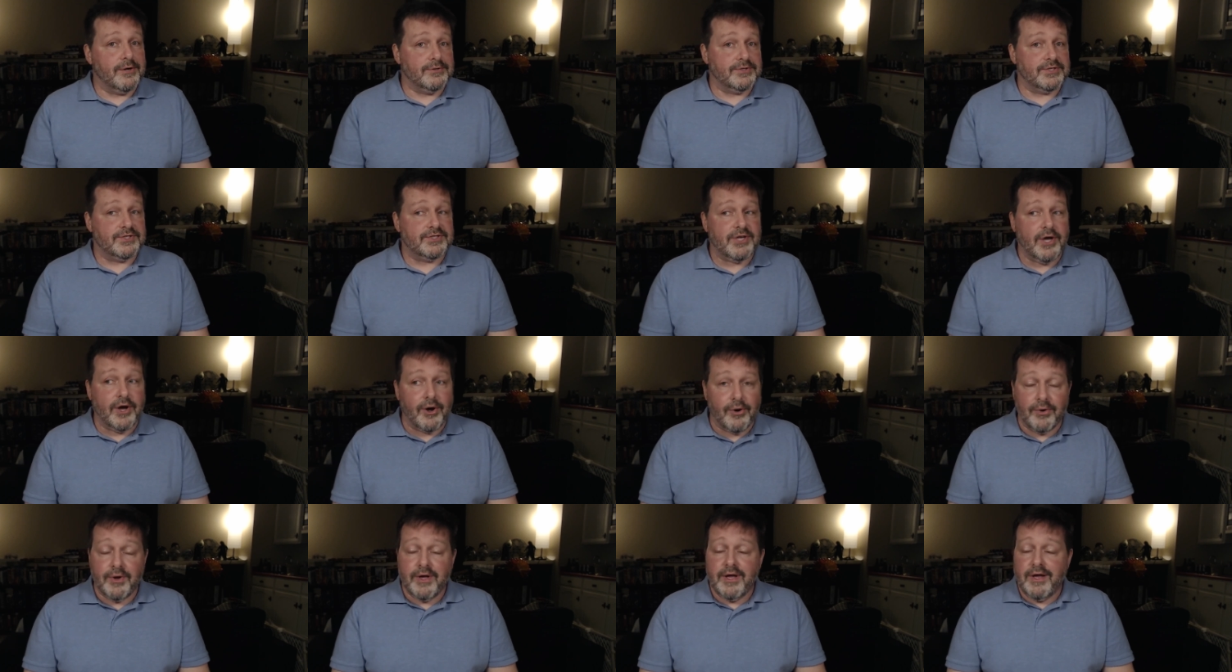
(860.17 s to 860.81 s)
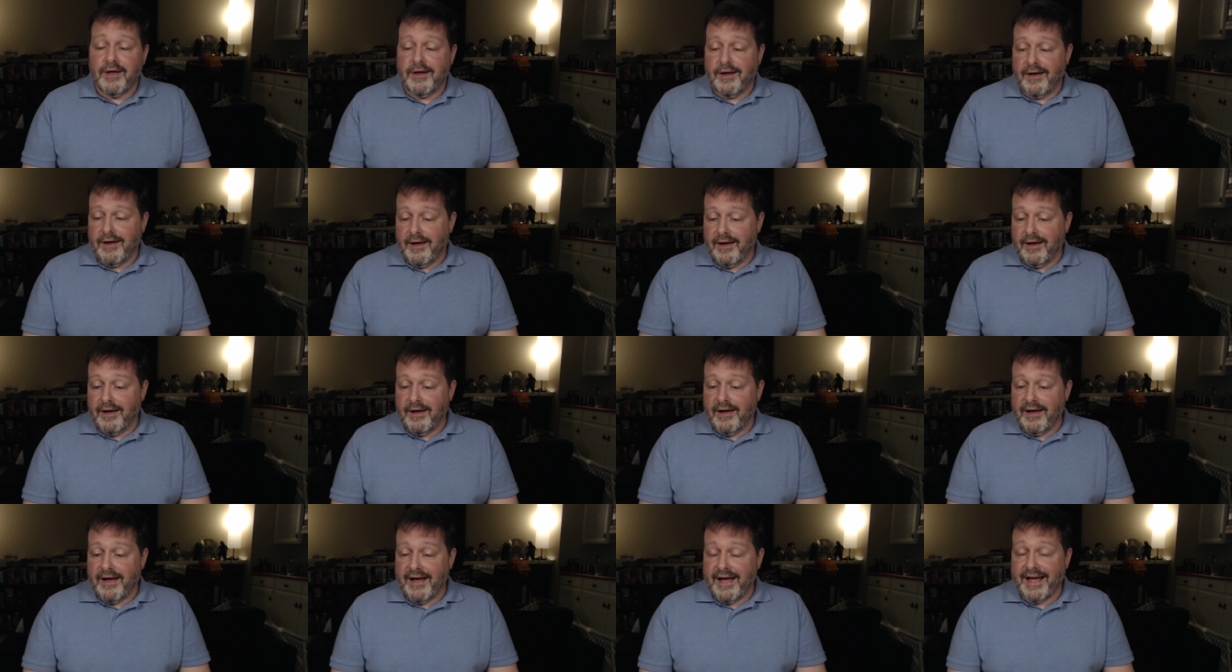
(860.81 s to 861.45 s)
So
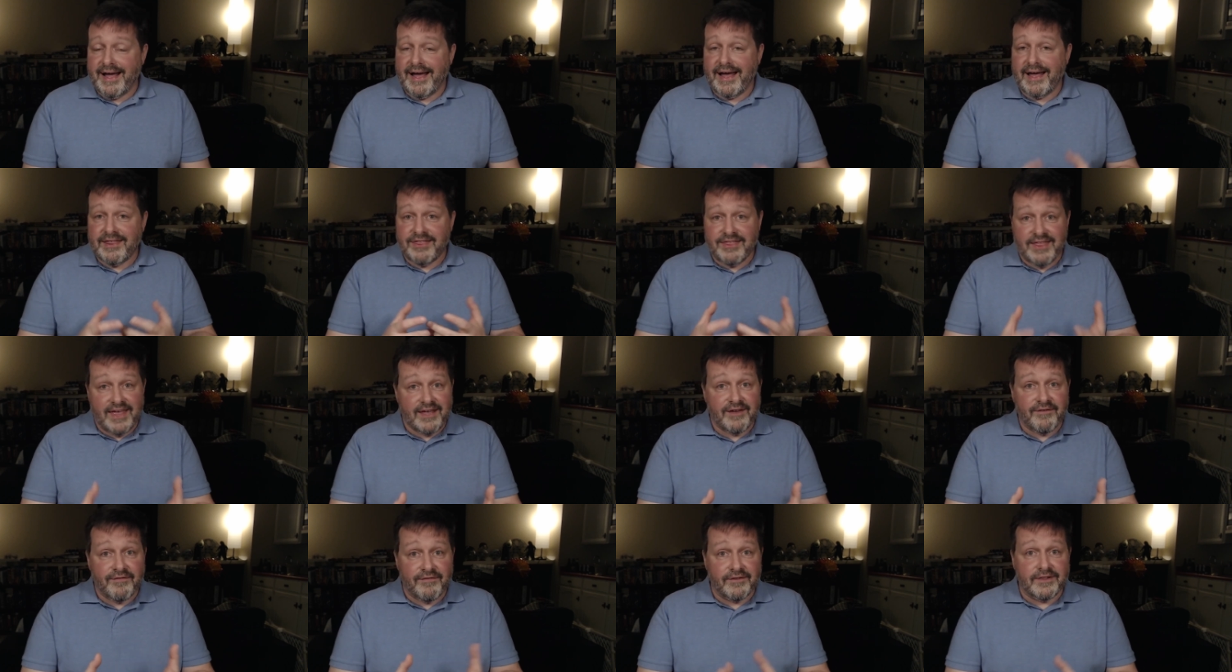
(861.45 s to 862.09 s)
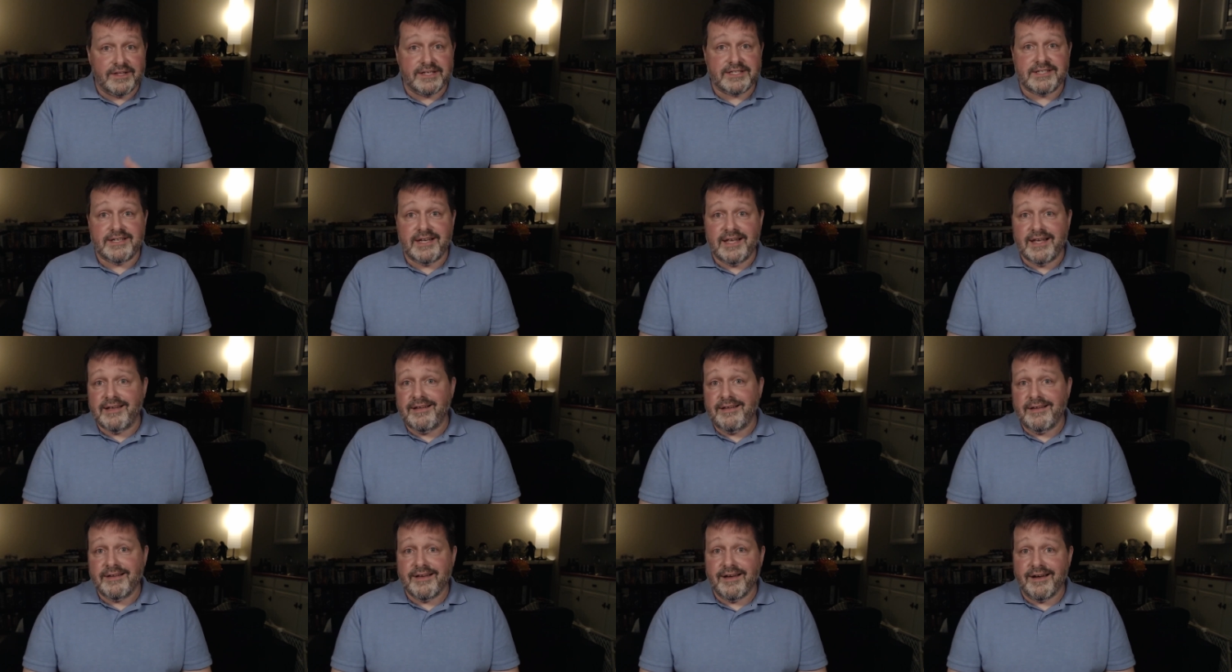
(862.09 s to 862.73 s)
thank you for
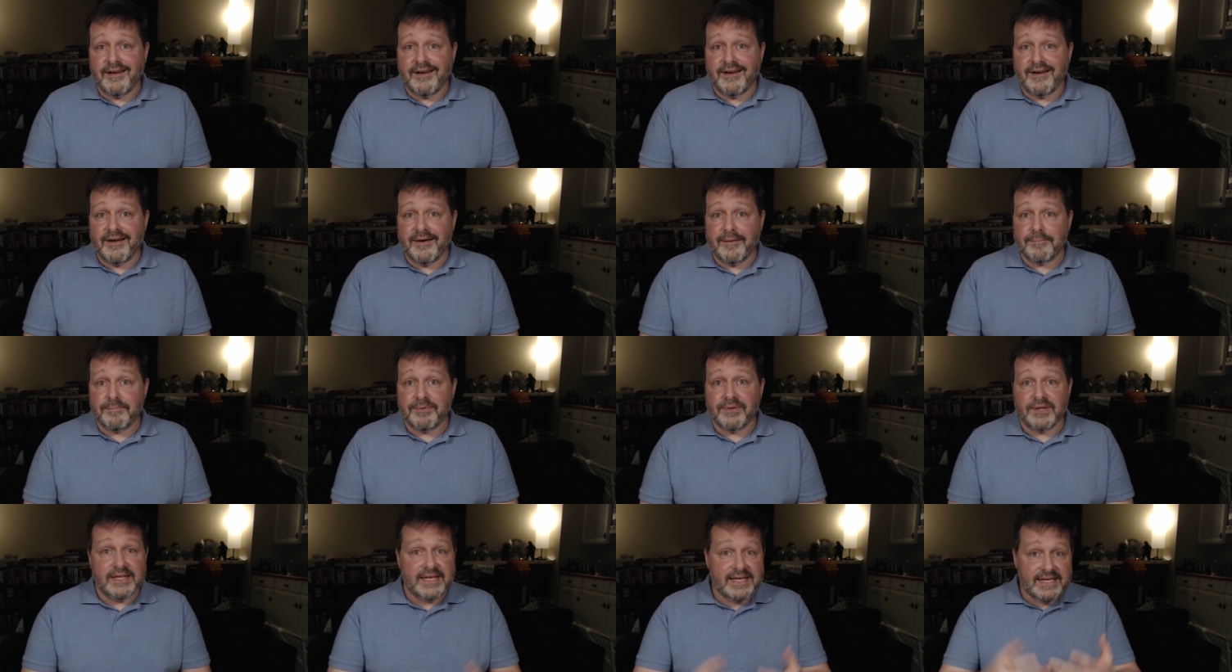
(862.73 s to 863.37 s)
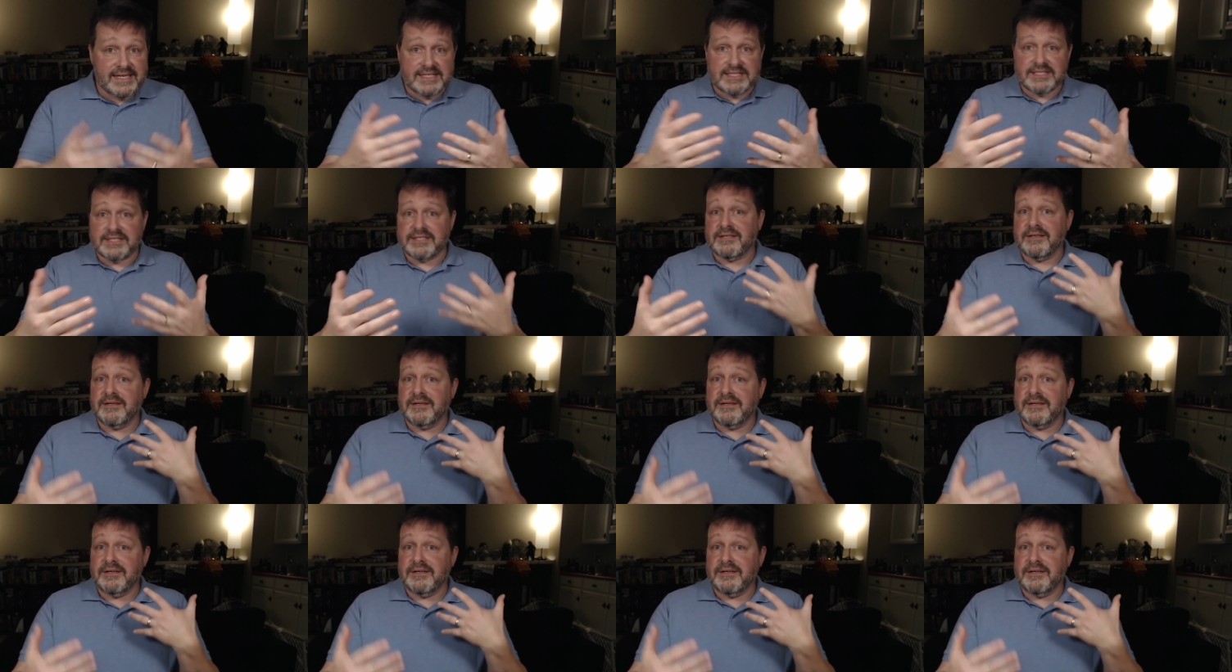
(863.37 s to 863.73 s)
listening. Please,